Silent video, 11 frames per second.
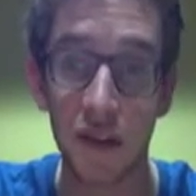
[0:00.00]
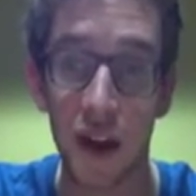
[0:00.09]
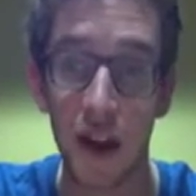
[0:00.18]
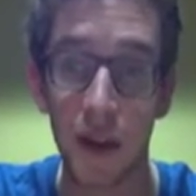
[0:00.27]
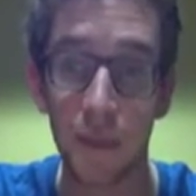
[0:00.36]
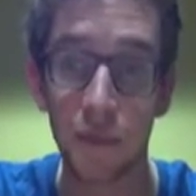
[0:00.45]

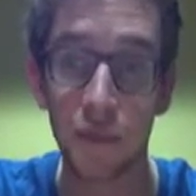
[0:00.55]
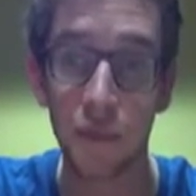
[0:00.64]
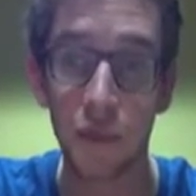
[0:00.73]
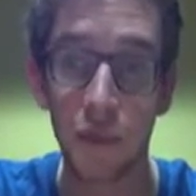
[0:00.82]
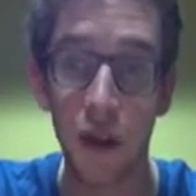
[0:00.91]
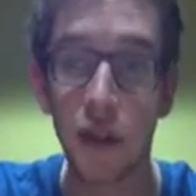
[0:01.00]

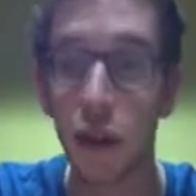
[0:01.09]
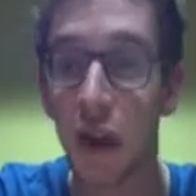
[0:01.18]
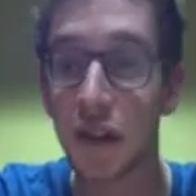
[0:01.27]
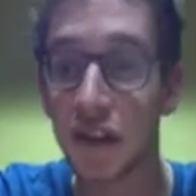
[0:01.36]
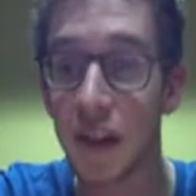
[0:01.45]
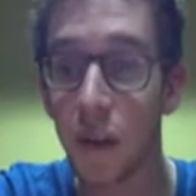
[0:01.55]
So as
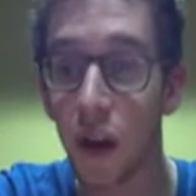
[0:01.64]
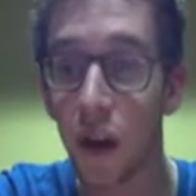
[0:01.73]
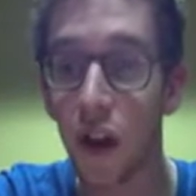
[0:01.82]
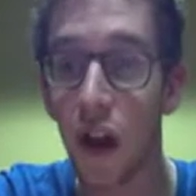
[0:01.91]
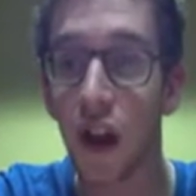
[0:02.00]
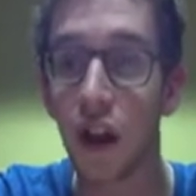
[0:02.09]
a
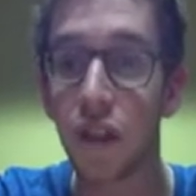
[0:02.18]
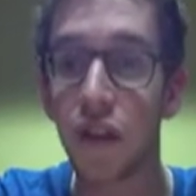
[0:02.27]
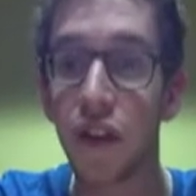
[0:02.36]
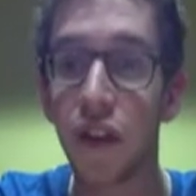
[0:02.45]
symbol of